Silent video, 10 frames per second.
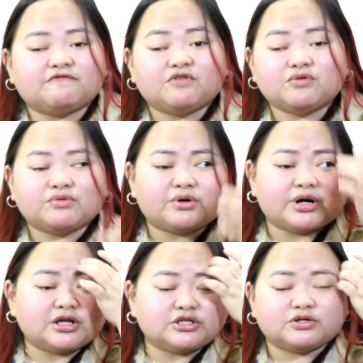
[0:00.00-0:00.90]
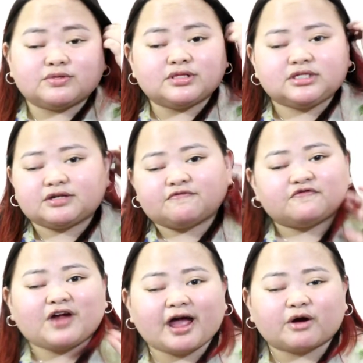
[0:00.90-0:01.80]
if you are into Lisa
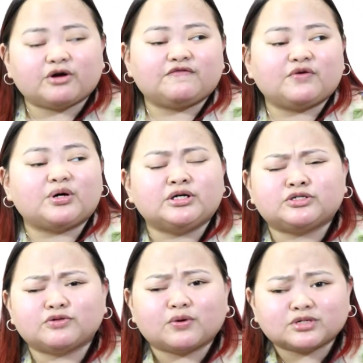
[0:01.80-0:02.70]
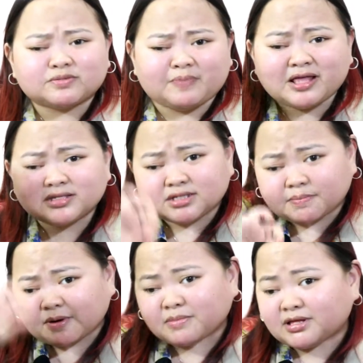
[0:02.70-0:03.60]
Frank, or if you are into those pens na
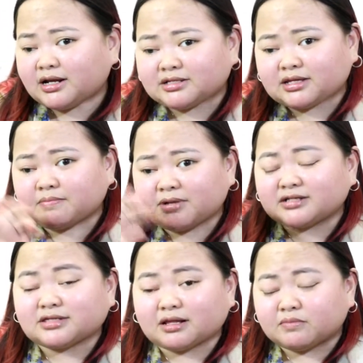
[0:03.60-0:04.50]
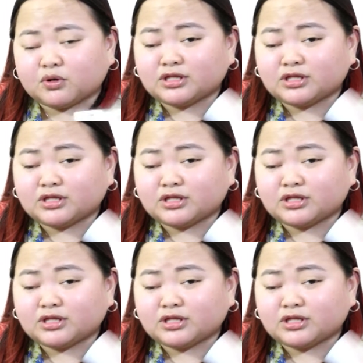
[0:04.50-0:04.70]
pag binaliktad-baliktad mo,